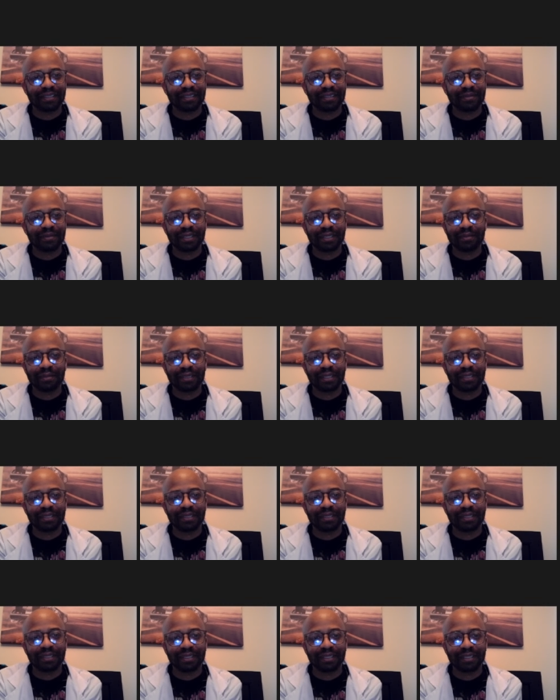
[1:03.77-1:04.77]
But, What?
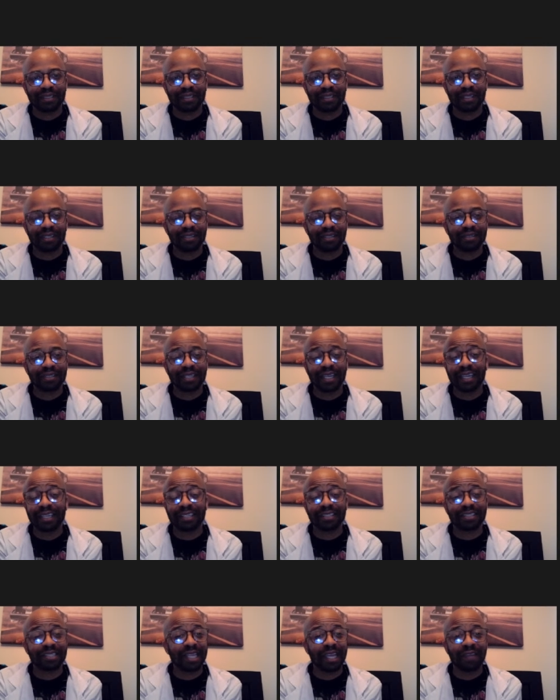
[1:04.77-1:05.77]
you know, you're
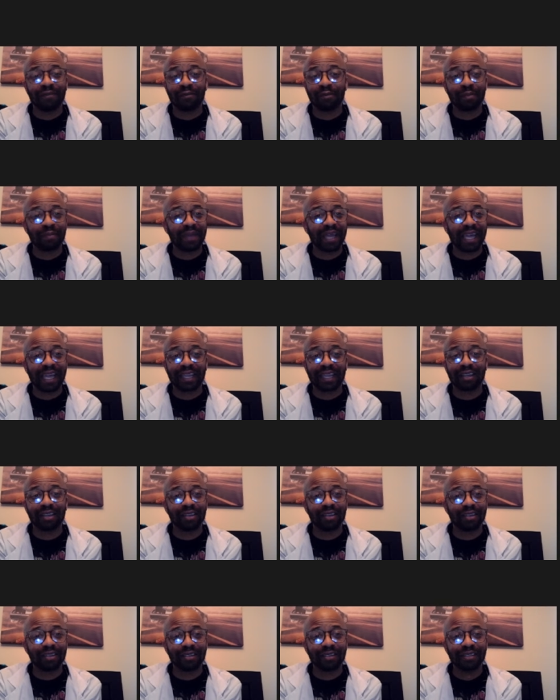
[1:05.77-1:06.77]
taking slavery back
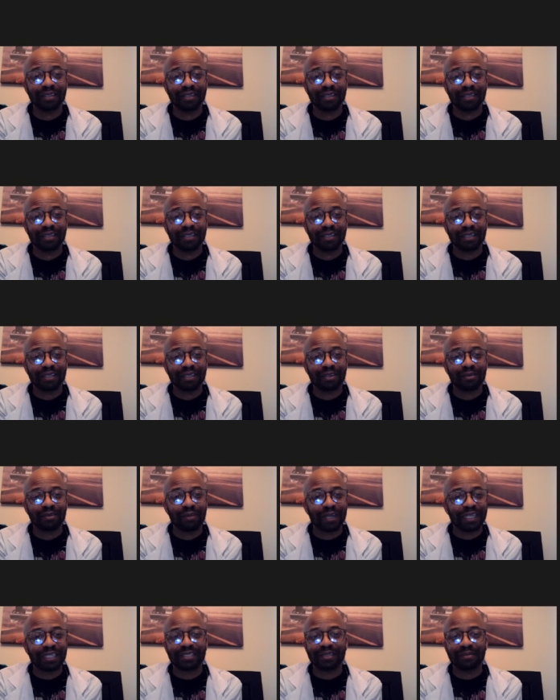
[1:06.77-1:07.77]

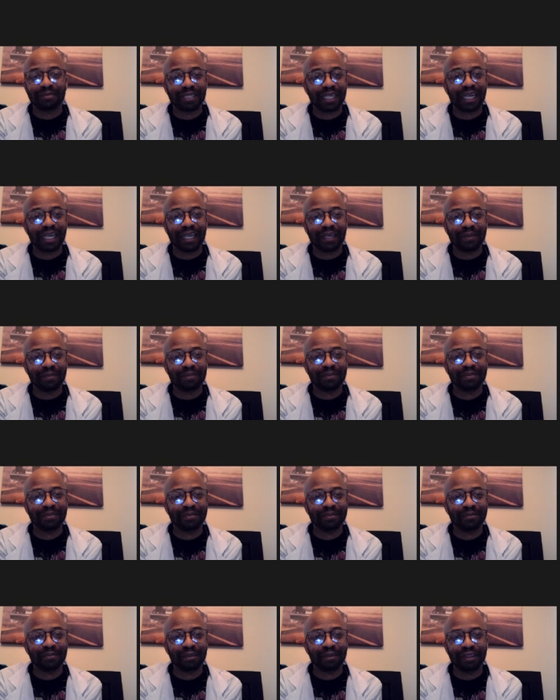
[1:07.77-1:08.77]
quite some time
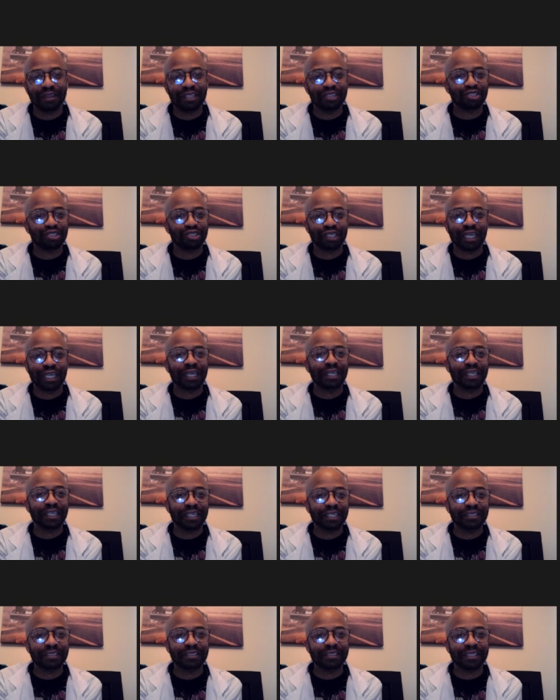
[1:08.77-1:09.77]
with these
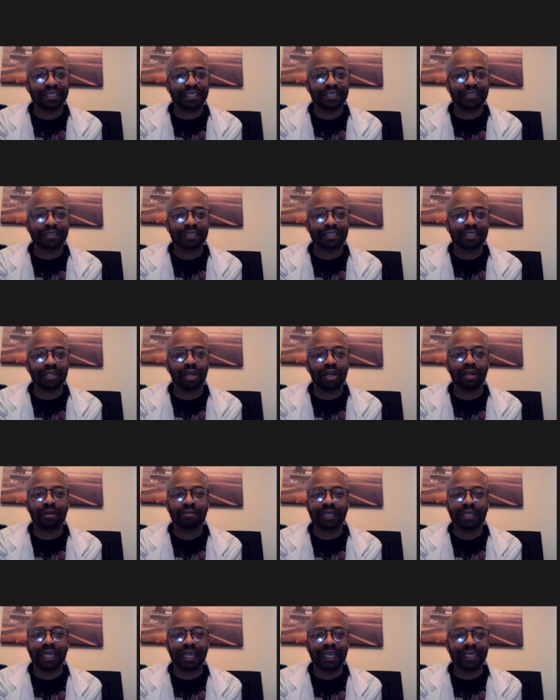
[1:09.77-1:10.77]
shenanigans here. It's
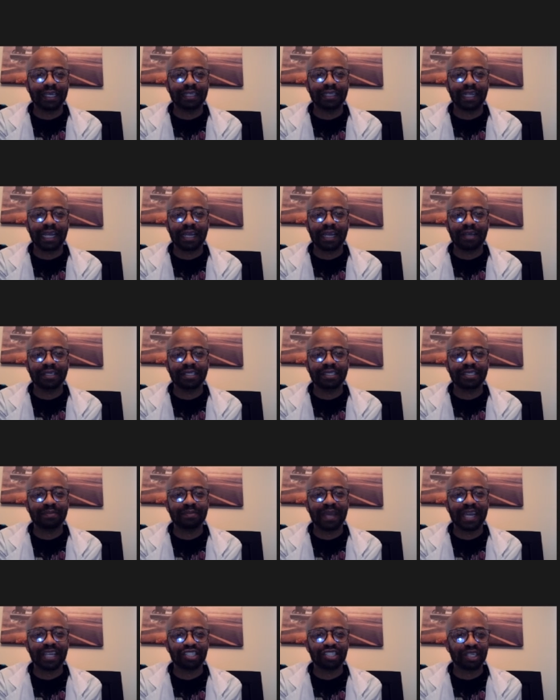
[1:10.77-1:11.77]
okay. Now he's
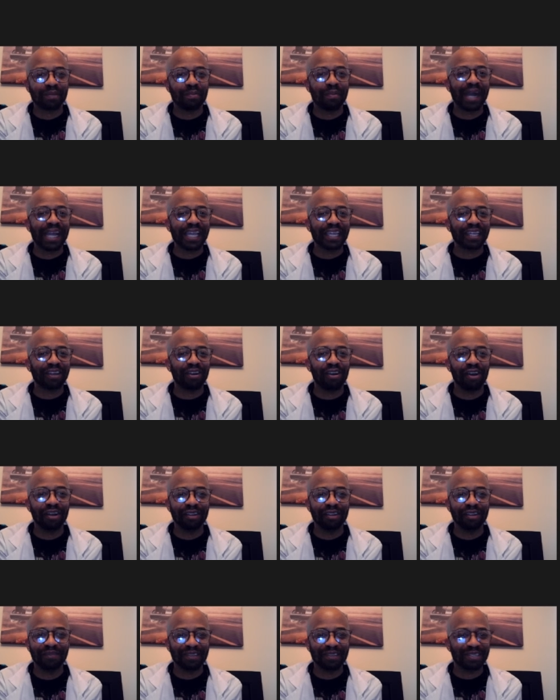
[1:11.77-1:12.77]
Magic Mike all
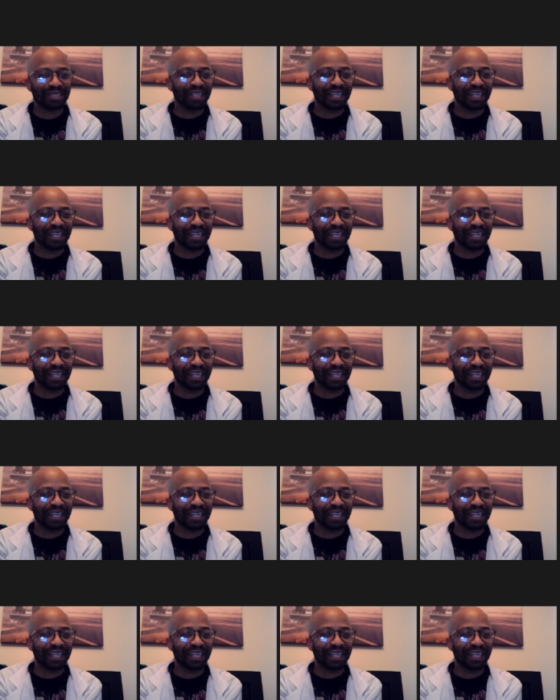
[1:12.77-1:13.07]
of a sudden.